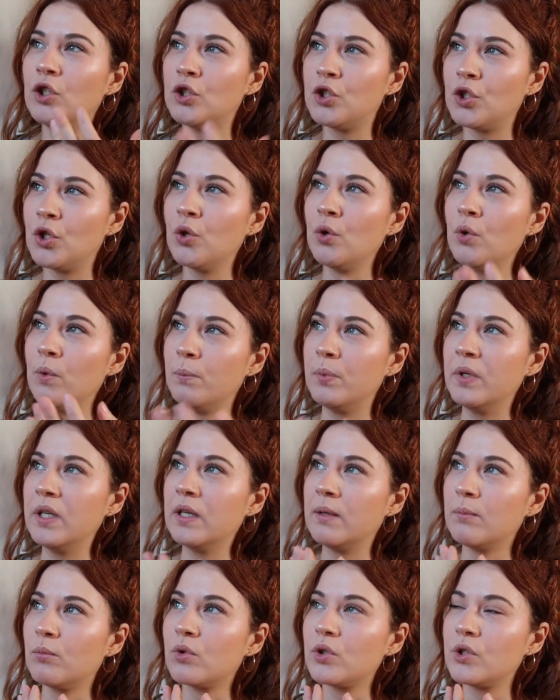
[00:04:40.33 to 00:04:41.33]
to
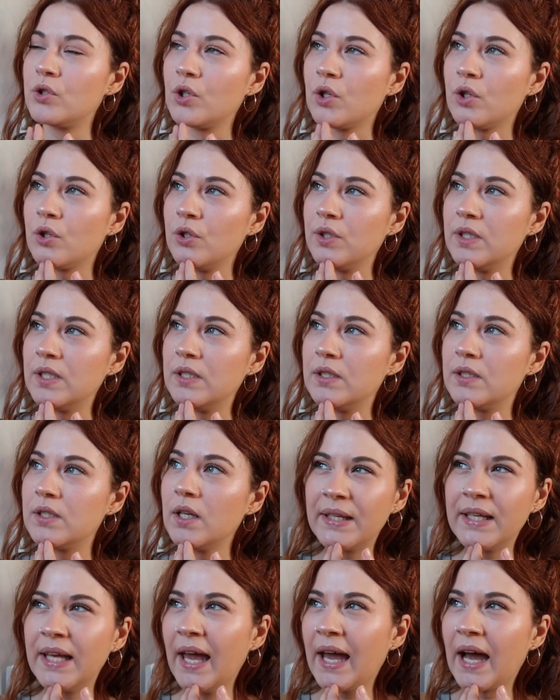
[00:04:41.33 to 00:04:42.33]
being more secluded.
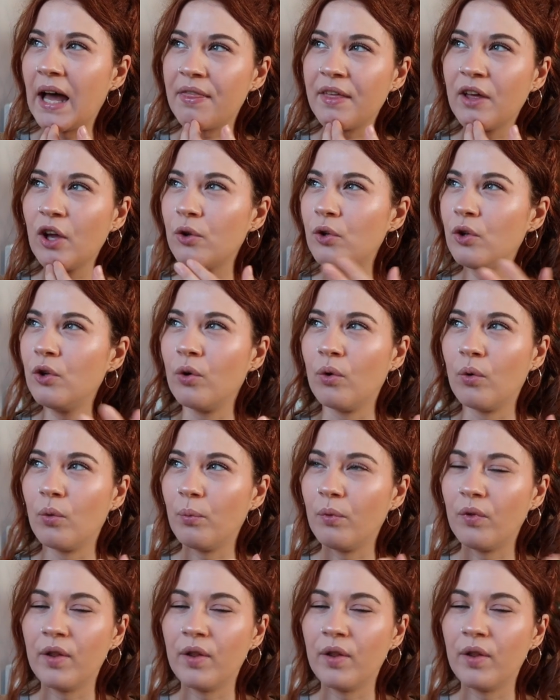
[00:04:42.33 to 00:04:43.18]
But yeah, I think, you know,